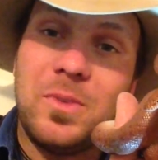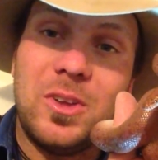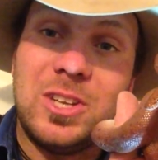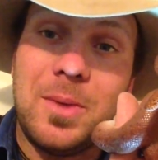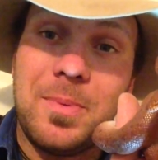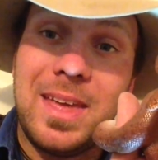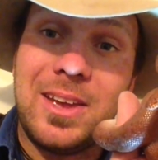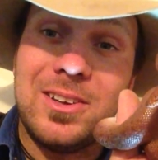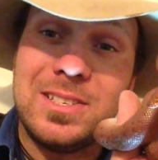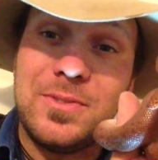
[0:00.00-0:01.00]
On top of
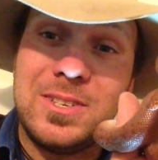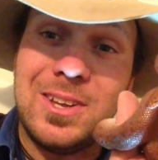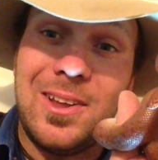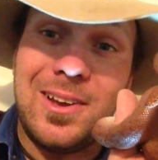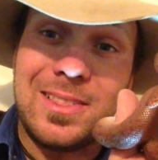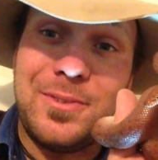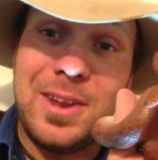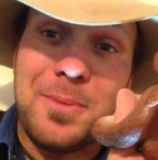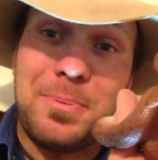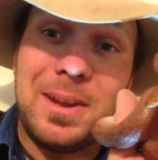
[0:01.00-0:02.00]
that, guys, if you do like the
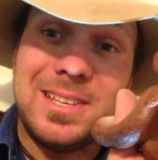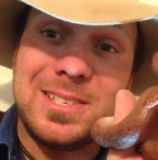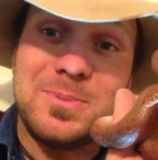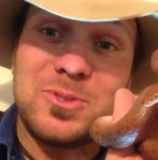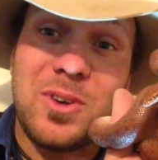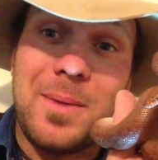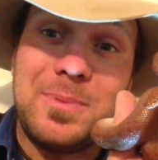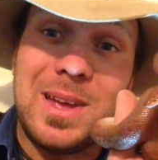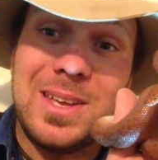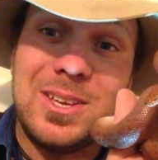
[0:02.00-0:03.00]
video, please subscribe
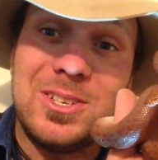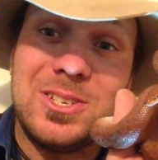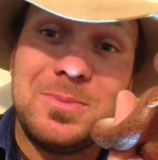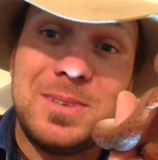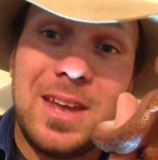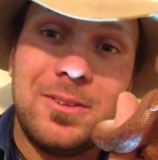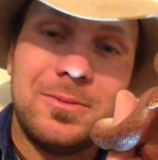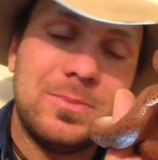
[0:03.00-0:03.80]
to our YouTube channel.